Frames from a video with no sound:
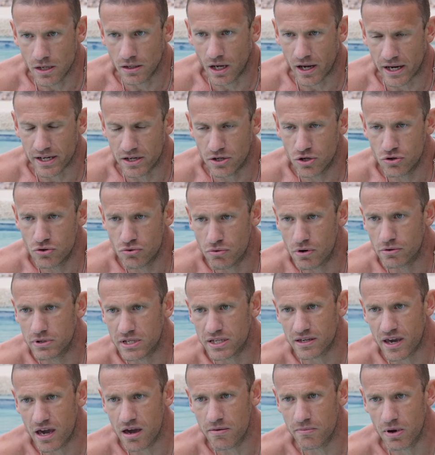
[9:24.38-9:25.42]
I knew it
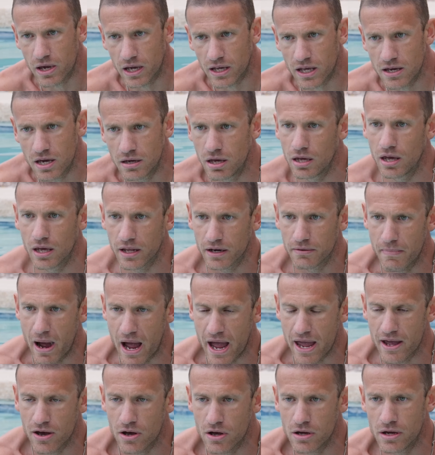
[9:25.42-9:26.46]
was coming at a
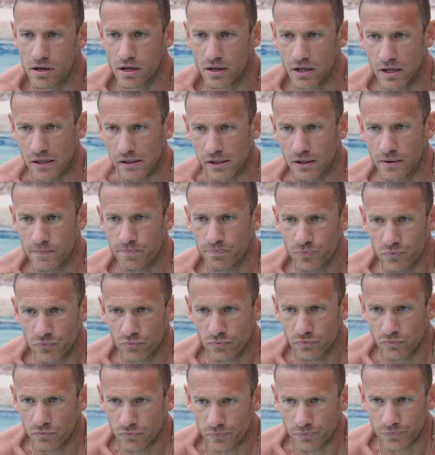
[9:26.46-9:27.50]
mile
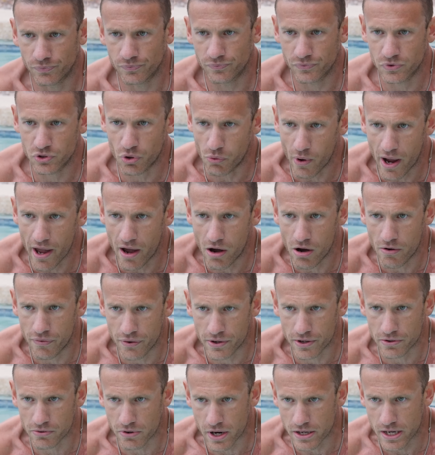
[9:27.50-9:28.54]
12.
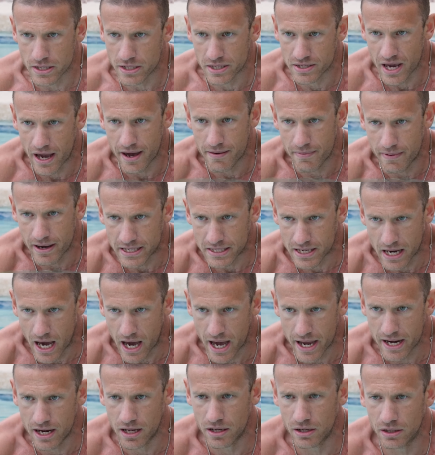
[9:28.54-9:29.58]
We were running side by
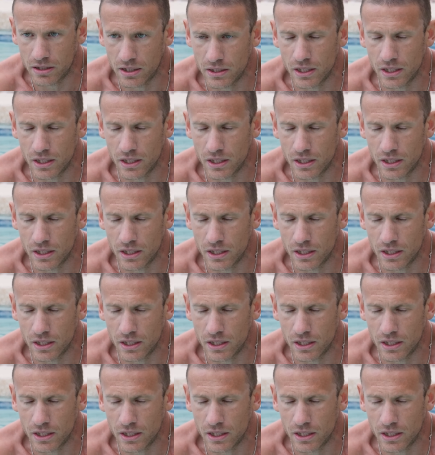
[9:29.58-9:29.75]
side.